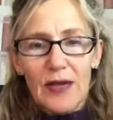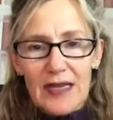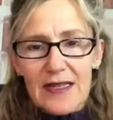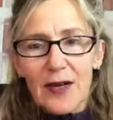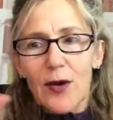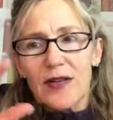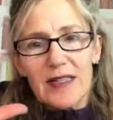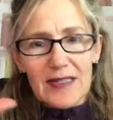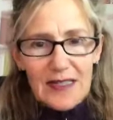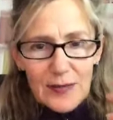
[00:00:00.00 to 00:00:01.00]
So he's the
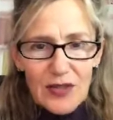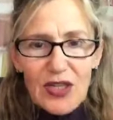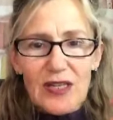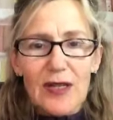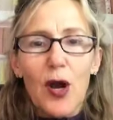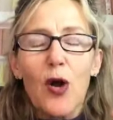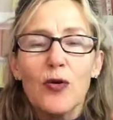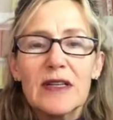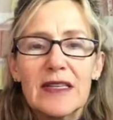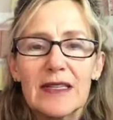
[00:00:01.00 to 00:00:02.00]
narcissism, she's the
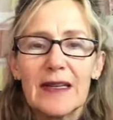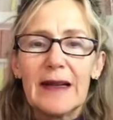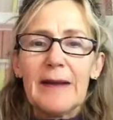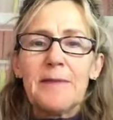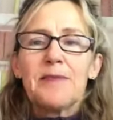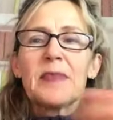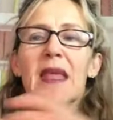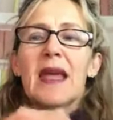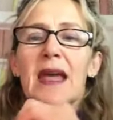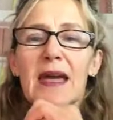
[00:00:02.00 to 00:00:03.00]
host,
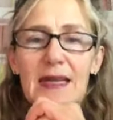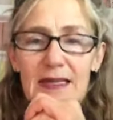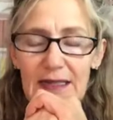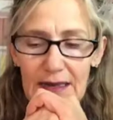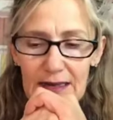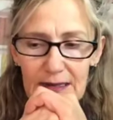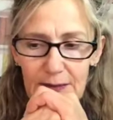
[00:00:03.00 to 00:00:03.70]
and